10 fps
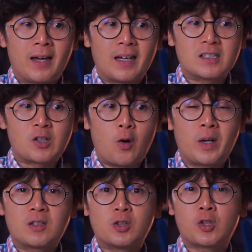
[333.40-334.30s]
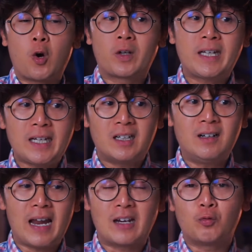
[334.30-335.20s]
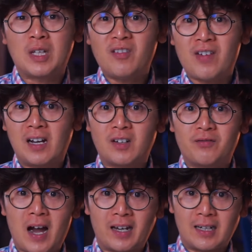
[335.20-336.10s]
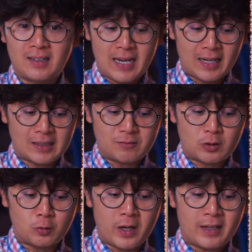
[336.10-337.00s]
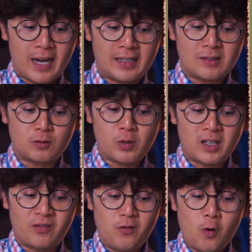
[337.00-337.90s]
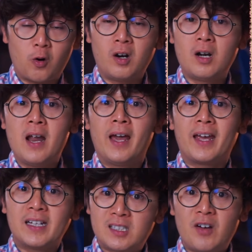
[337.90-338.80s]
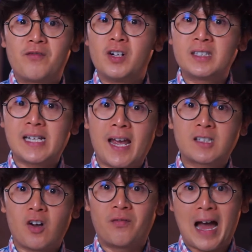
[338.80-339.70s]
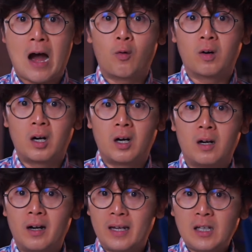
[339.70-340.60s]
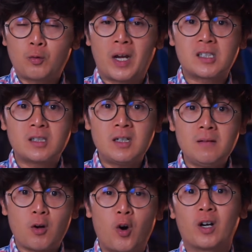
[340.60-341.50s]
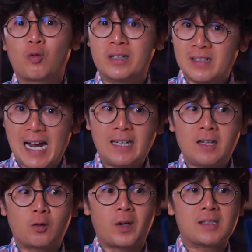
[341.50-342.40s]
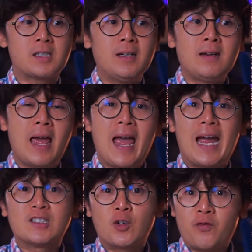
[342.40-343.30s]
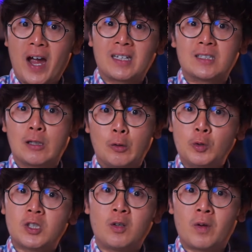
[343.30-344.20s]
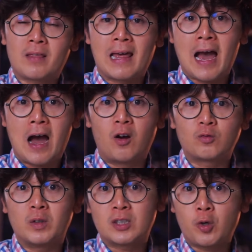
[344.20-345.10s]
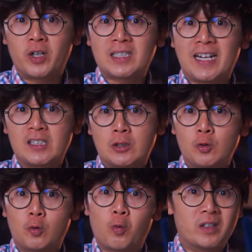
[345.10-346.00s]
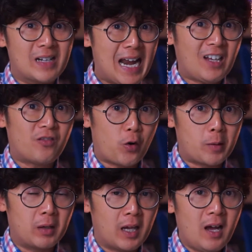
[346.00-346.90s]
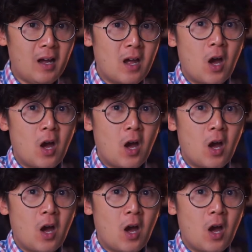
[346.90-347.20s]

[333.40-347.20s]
is going to show here, and we verified that -2 and -24 is the vertex of our equation or quadratic equation. And to find the solution without resorting to quadratic formula